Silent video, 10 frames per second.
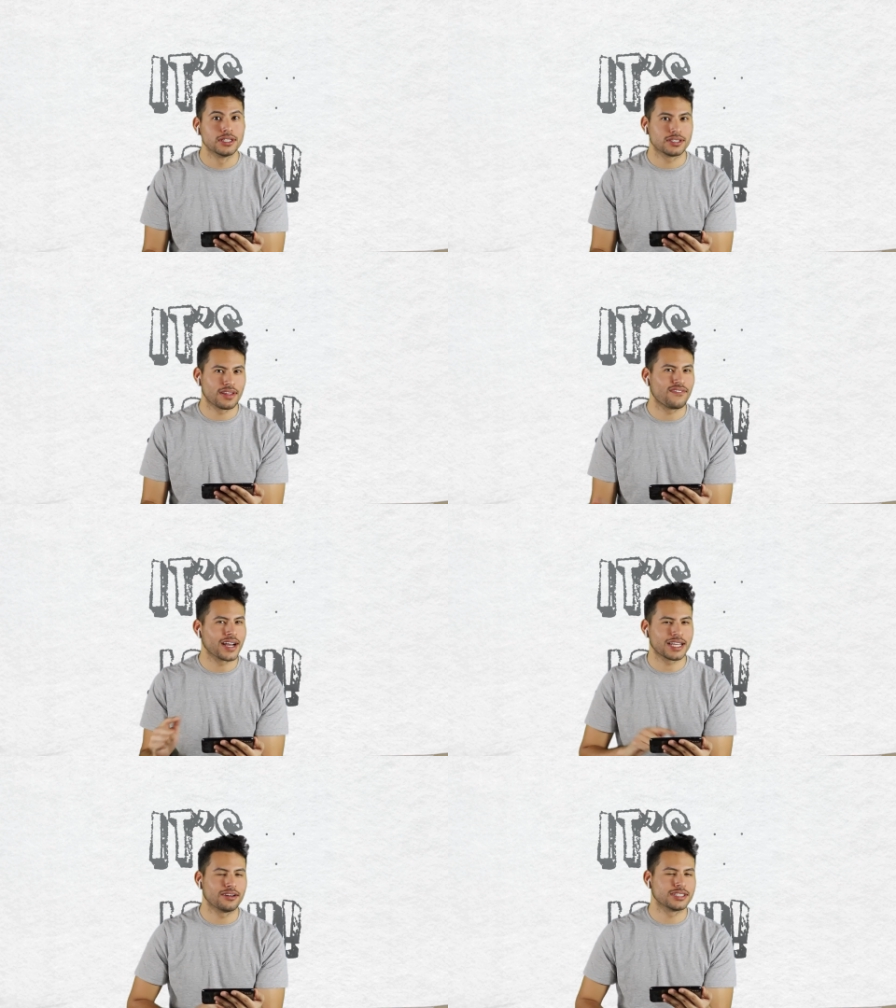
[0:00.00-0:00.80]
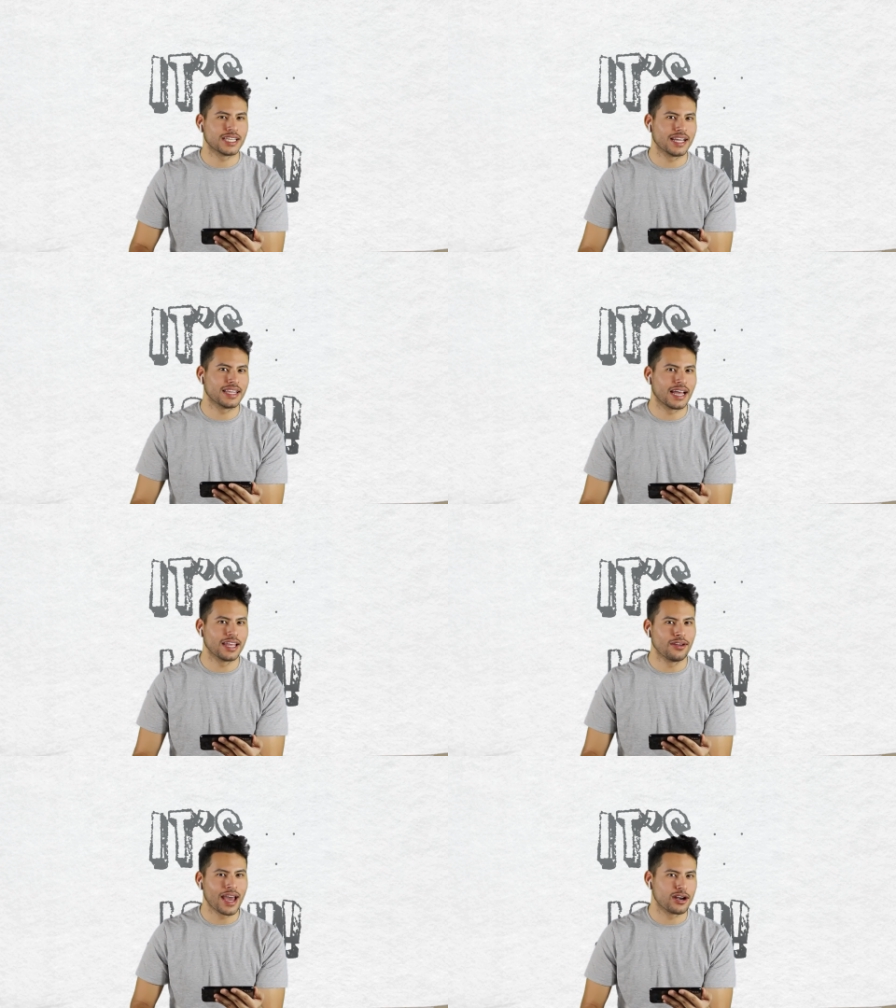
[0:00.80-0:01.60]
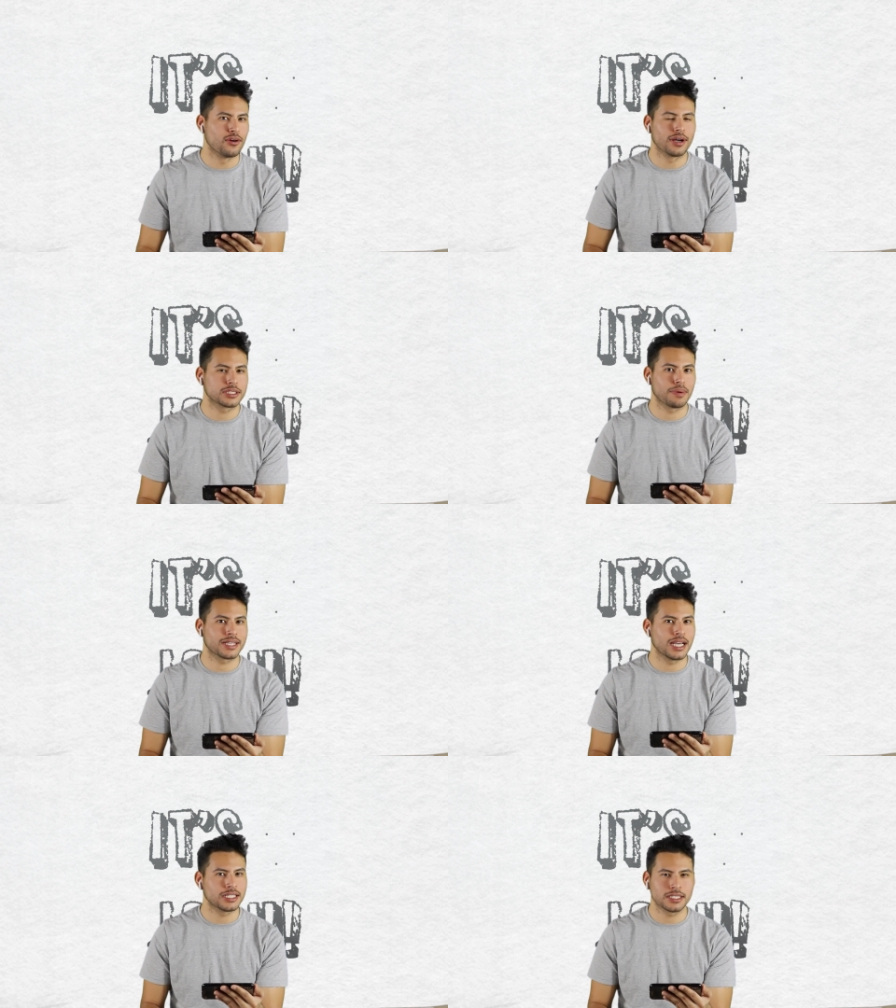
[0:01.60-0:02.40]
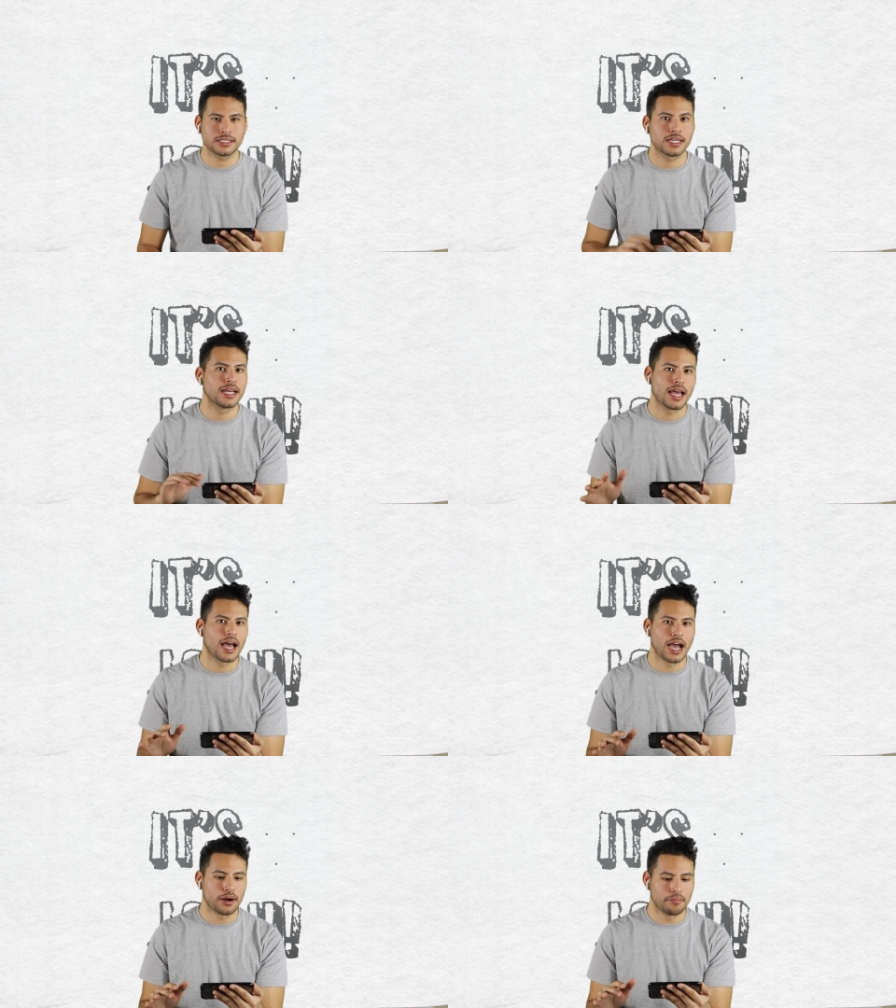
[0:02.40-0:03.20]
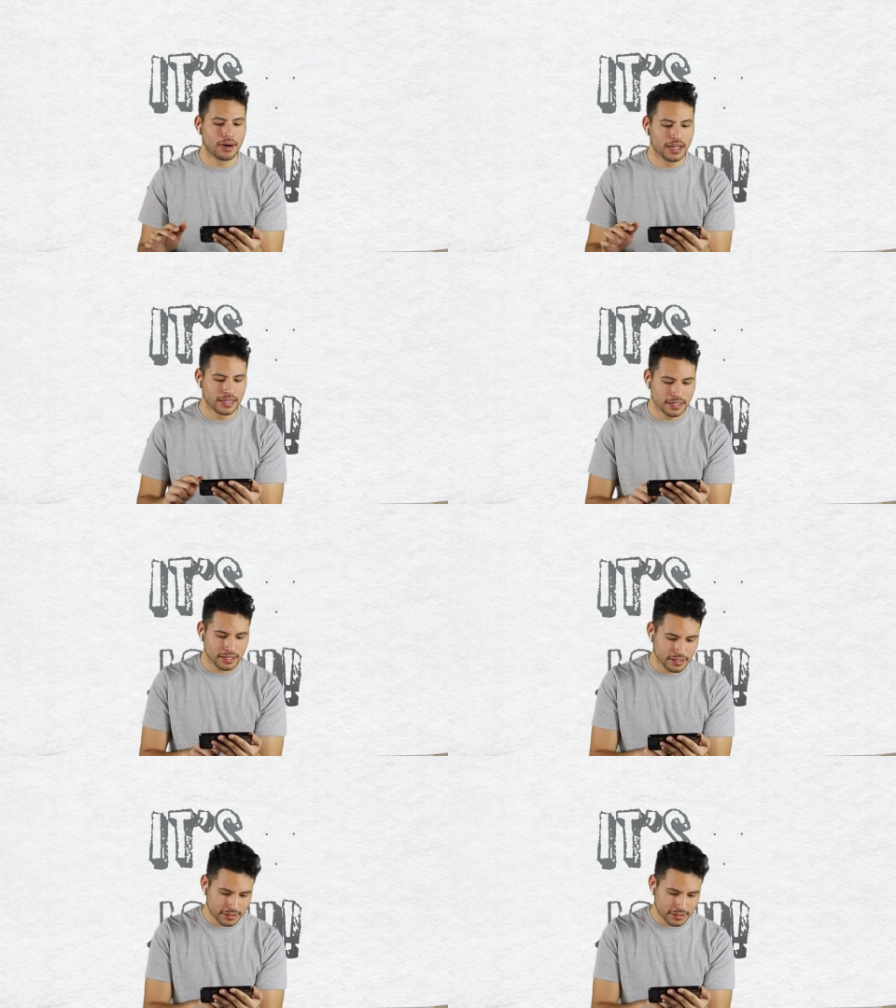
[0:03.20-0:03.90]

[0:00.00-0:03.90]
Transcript: So the fact that you're saying that you had no expectations, I don't buy it.